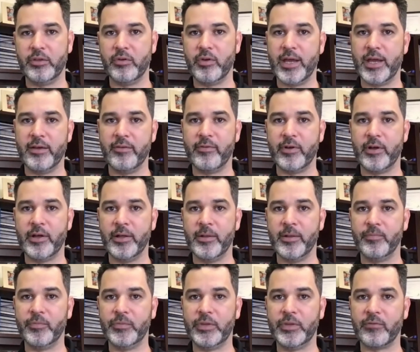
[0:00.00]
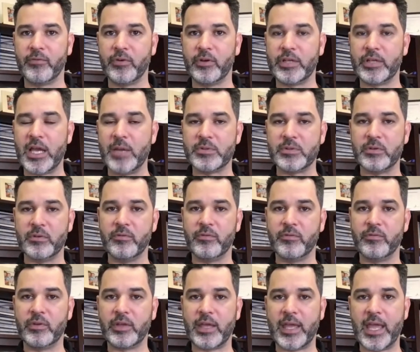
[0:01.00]
You have different types
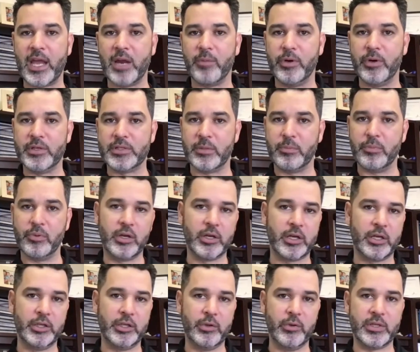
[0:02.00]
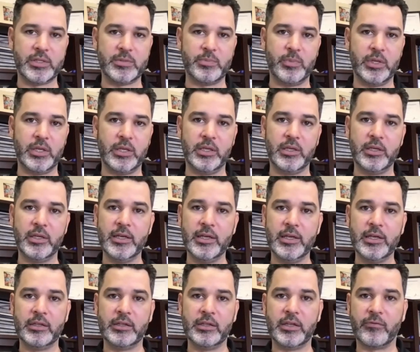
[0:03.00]
of cameras that plug in USB,
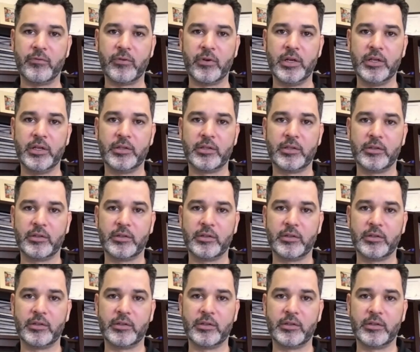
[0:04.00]
different